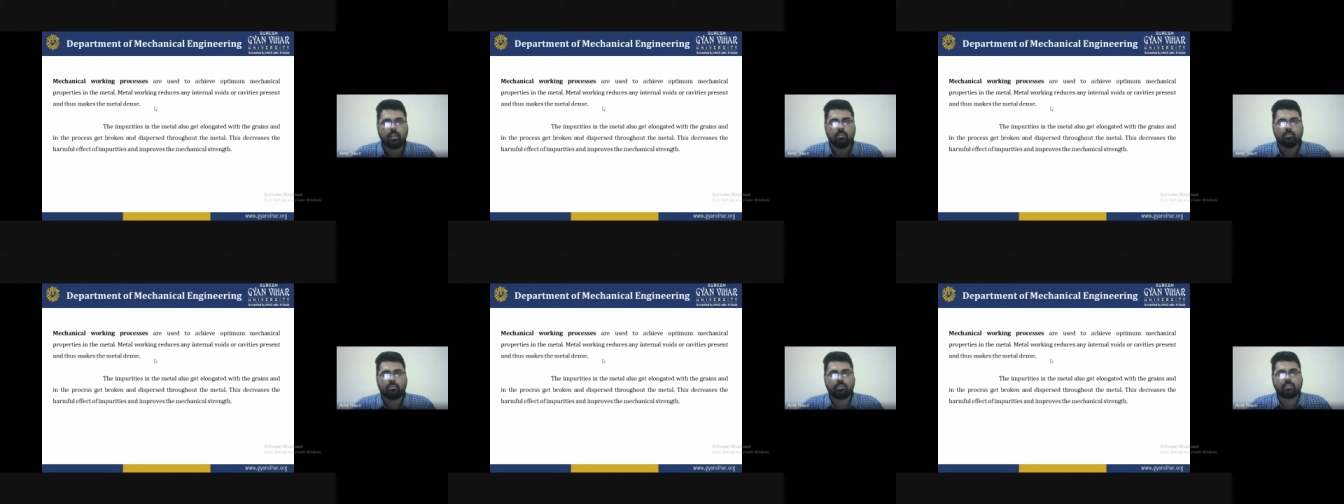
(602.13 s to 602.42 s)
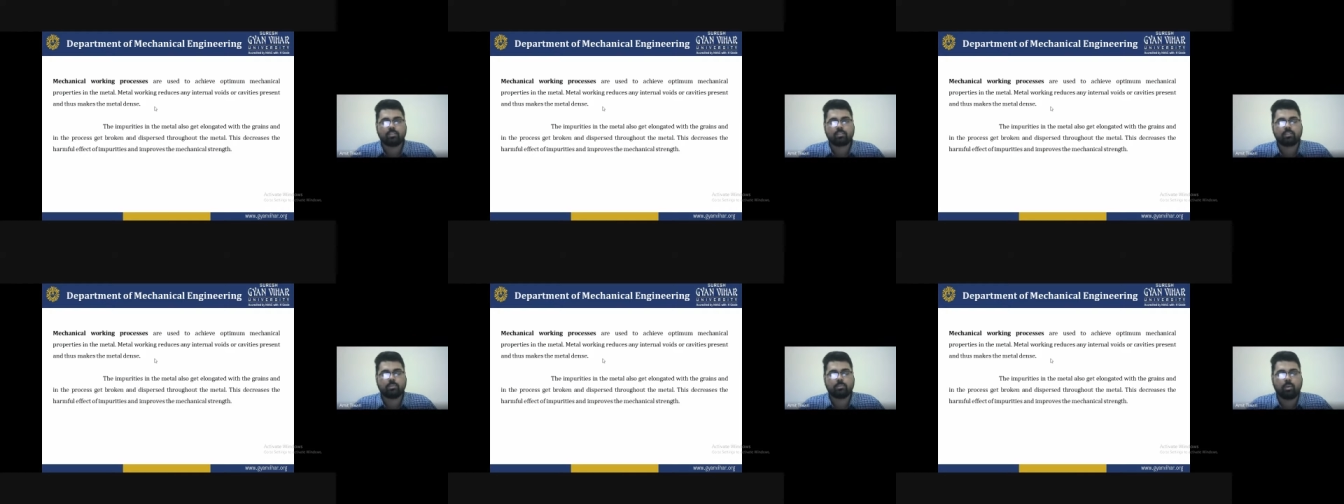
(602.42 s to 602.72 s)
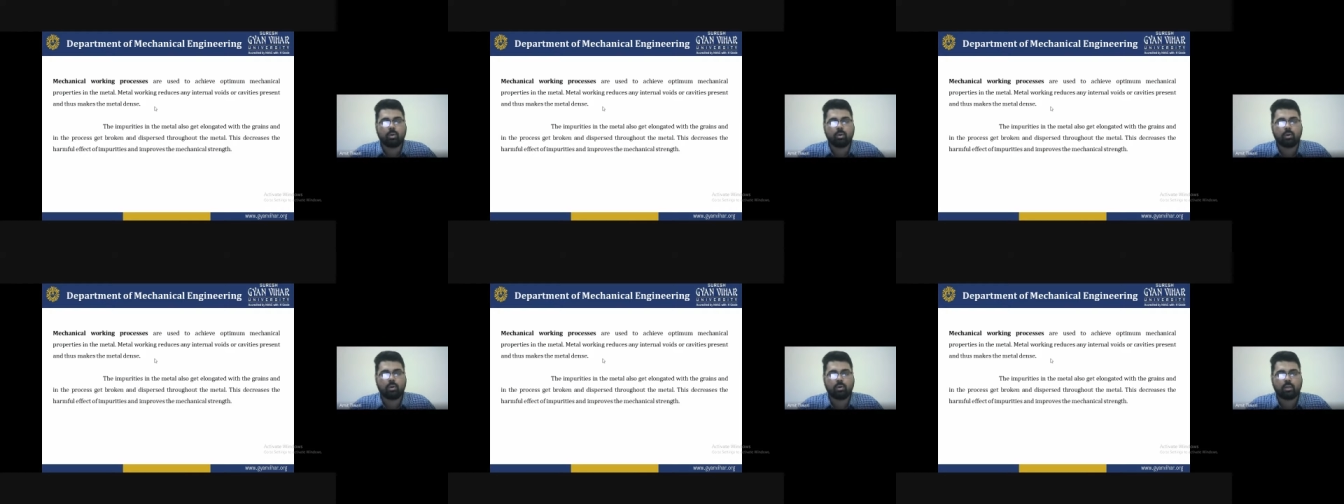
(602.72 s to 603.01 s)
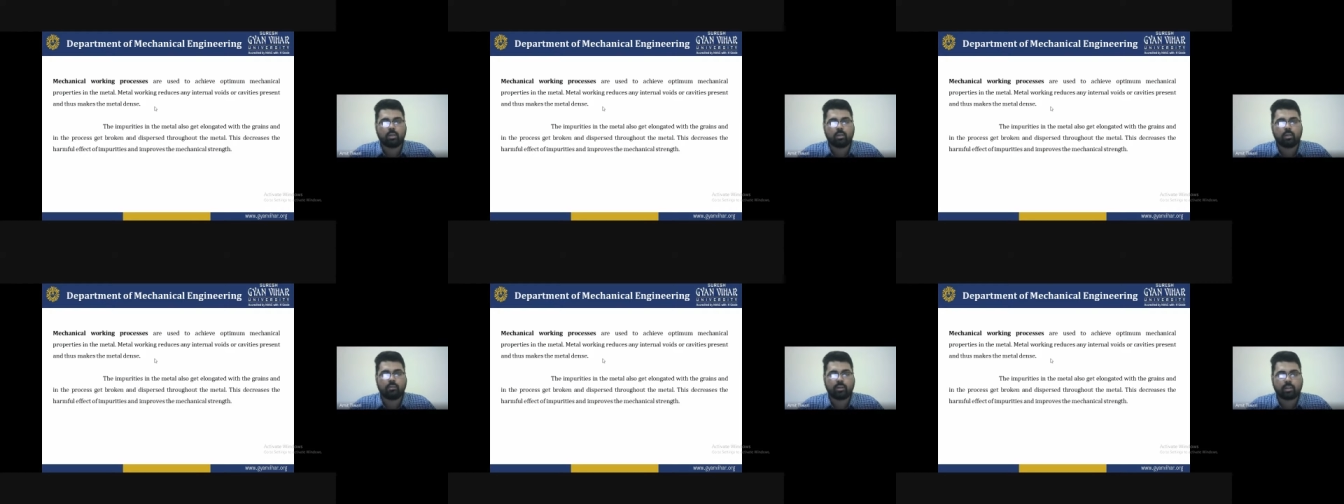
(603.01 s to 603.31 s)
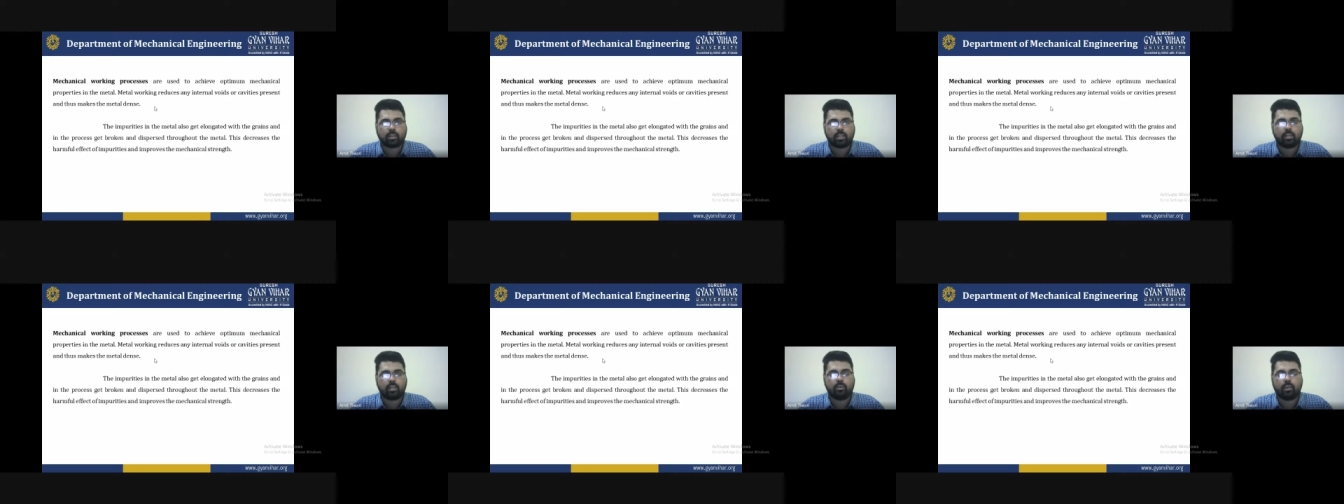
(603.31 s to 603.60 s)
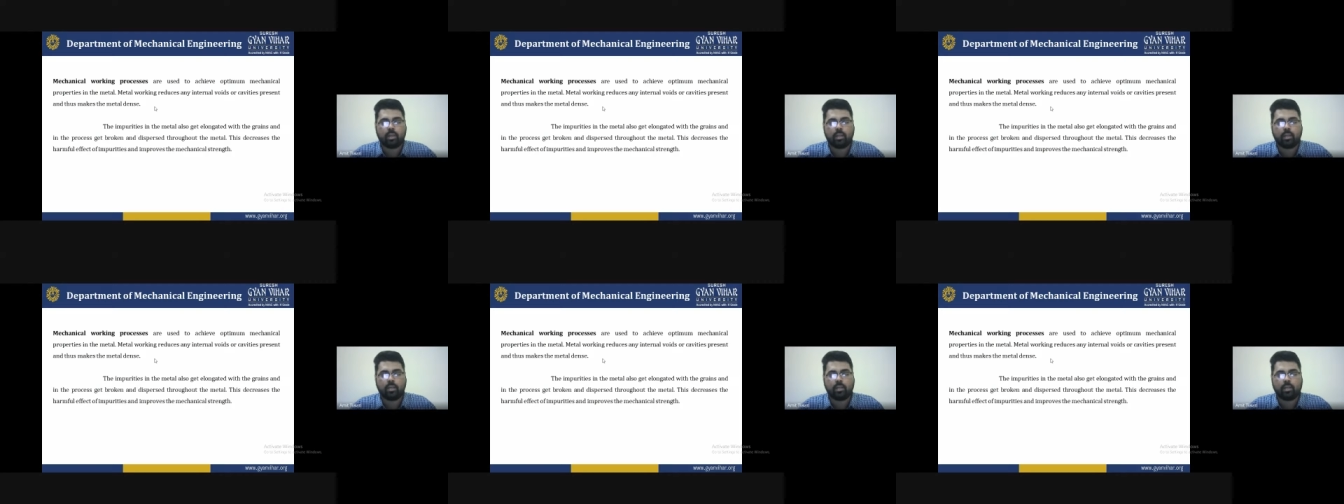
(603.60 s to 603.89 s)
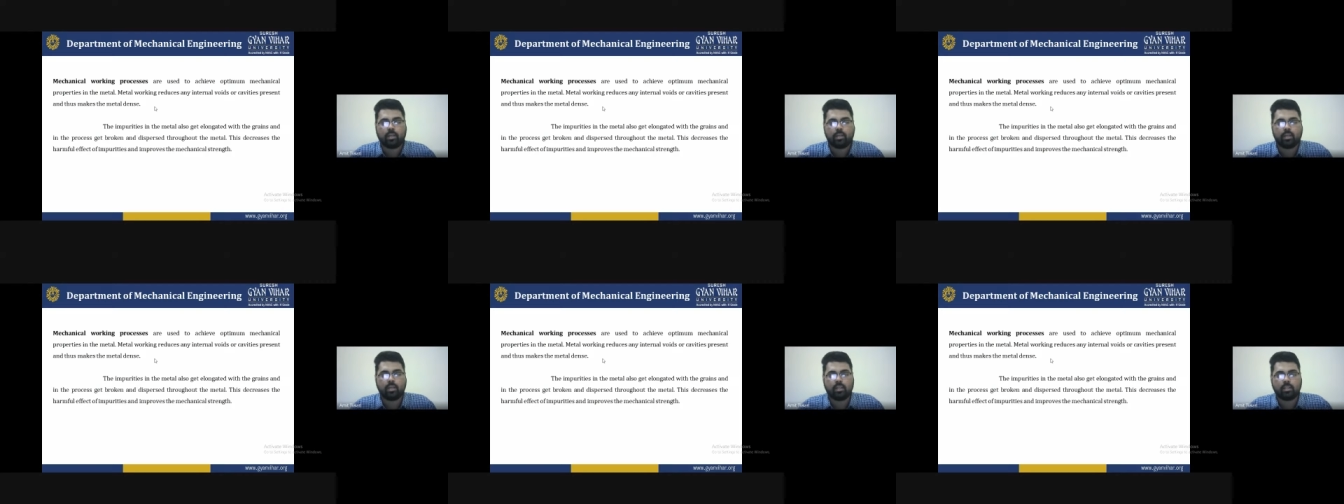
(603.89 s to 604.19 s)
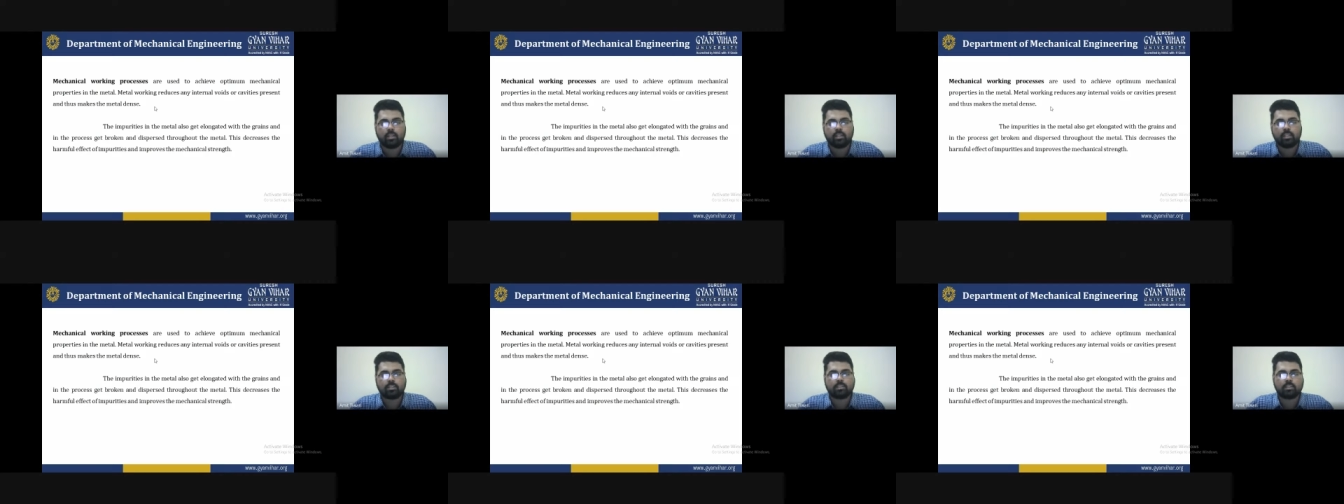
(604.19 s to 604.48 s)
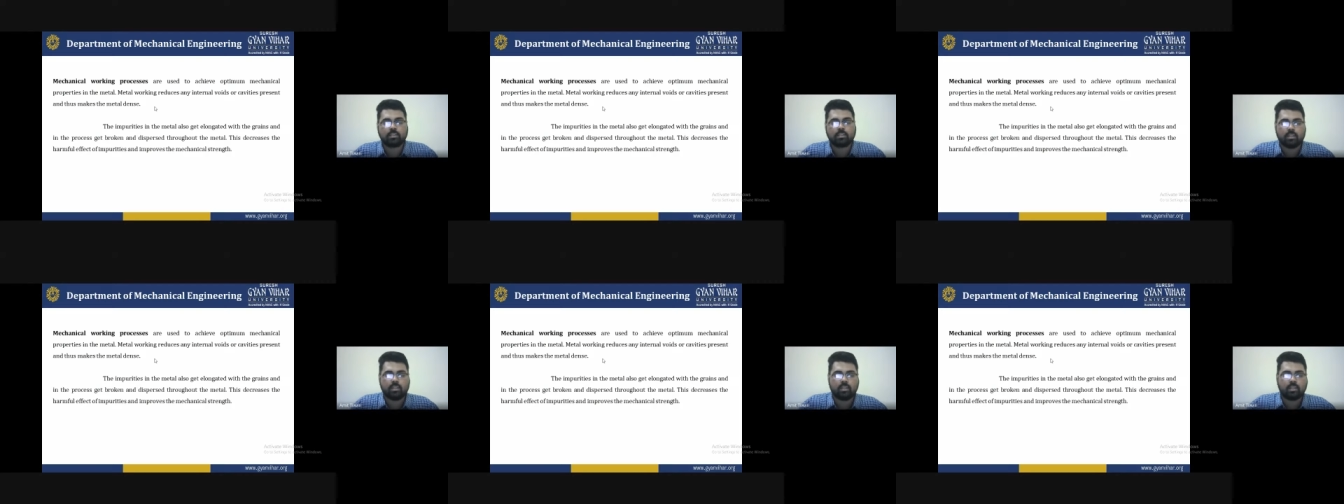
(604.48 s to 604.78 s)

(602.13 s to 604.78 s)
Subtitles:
which is the more effective, and this